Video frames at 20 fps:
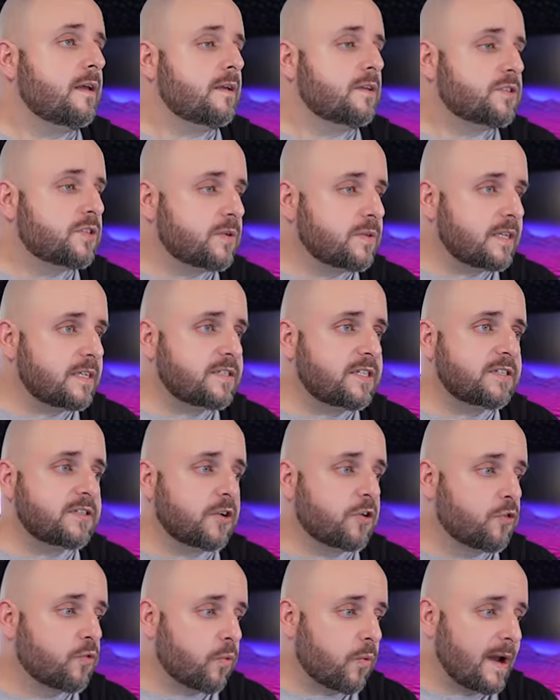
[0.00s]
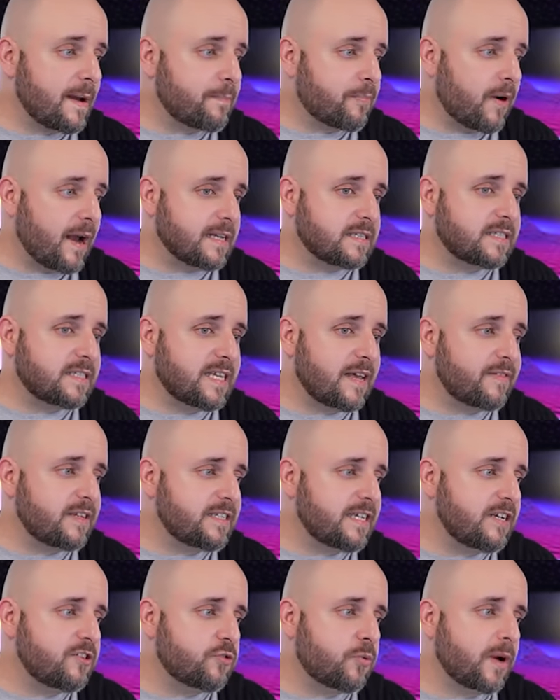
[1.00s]
So this is a great price,
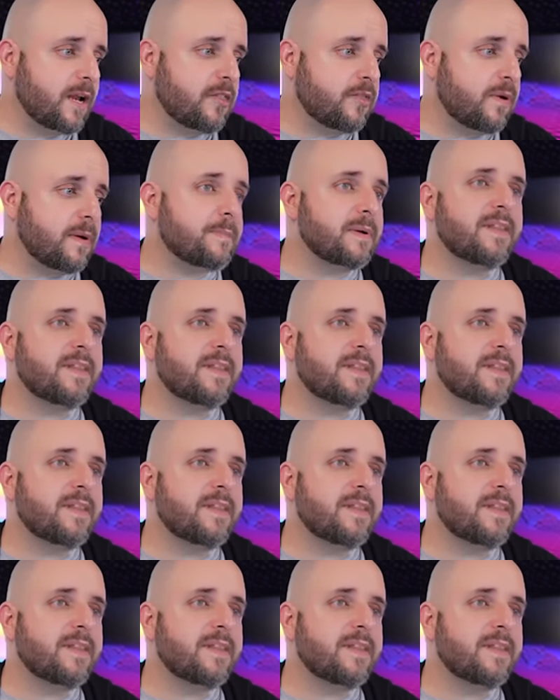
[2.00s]
$17.23,